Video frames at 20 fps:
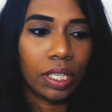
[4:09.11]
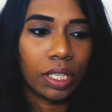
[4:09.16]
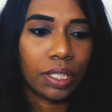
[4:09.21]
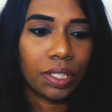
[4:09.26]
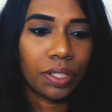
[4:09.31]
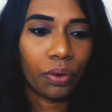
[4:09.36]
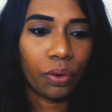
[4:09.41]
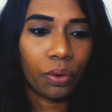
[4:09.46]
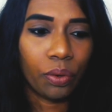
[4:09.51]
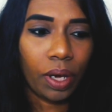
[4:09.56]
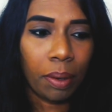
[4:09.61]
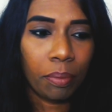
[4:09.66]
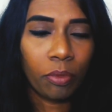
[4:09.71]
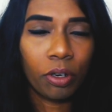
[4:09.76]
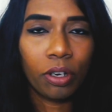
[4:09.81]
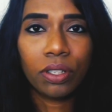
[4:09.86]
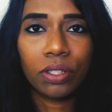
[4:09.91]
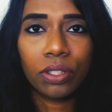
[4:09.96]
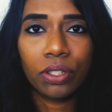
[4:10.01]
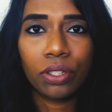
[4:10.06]
So I'm
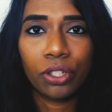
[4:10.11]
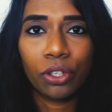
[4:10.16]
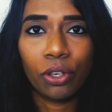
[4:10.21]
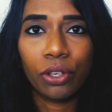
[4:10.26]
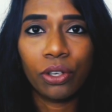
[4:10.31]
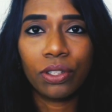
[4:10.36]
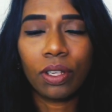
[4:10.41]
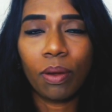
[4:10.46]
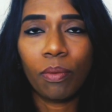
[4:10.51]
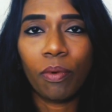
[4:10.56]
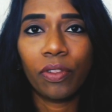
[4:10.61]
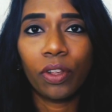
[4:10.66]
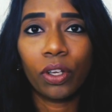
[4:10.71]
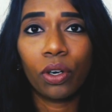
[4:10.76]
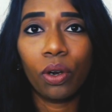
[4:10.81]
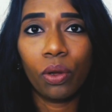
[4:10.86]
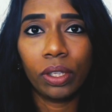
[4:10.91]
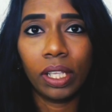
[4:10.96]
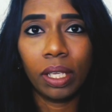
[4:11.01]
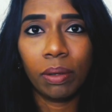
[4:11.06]
going to show you some of the
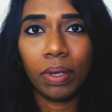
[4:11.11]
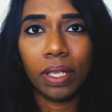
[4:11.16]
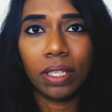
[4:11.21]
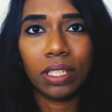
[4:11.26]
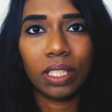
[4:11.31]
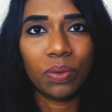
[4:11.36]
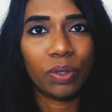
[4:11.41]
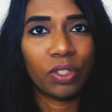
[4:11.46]
clothing pieces